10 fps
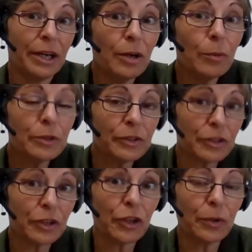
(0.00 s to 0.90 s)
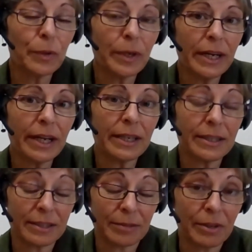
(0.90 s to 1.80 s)
was secure
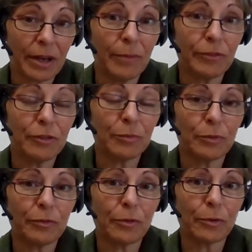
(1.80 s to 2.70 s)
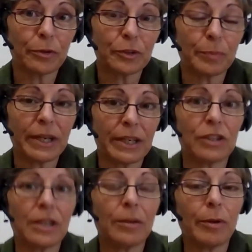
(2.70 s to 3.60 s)
and comfortable for us, but
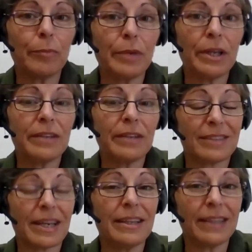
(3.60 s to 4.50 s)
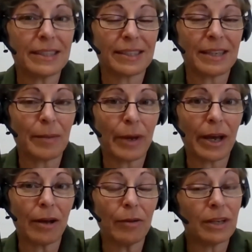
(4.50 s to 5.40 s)
actually when we take that step
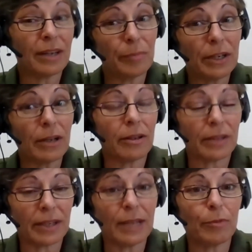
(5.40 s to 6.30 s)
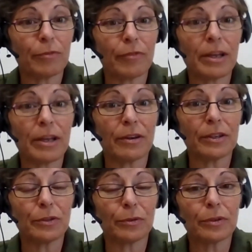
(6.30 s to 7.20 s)
out, and a bit like the leap of faith
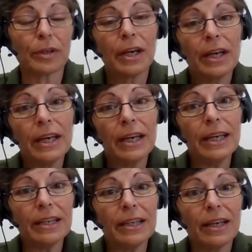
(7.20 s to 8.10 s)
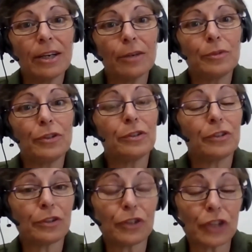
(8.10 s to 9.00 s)
took, it helps you
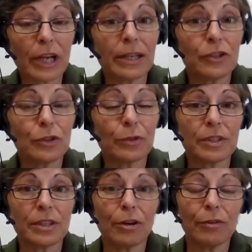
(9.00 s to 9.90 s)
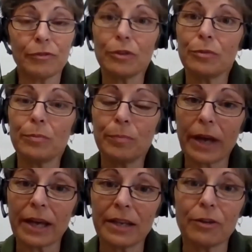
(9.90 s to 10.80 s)
to challenge yourself, you
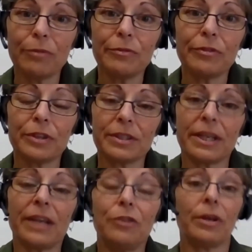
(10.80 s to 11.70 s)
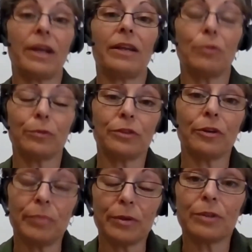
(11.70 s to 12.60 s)
gain confidence, and you can also
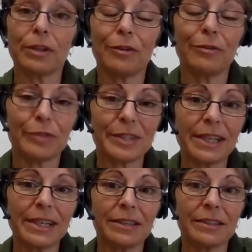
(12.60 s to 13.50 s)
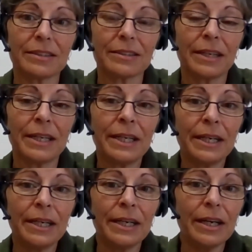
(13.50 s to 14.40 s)
build a lot of resilience.
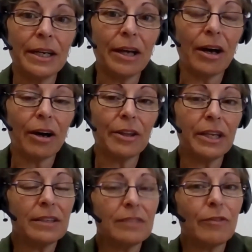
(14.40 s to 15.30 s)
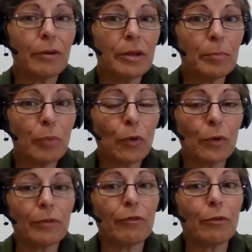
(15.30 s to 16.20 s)
I think it's very
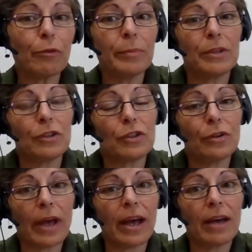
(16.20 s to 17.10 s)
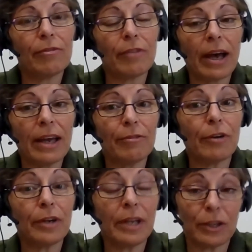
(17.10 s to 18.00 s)
important for women to have a
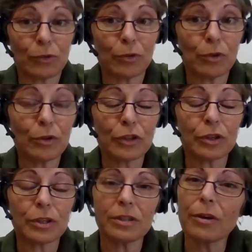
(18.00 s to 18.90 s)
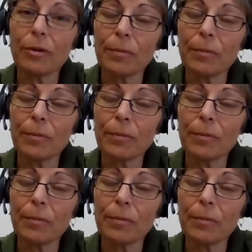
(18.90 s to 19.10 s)
financial cushion, so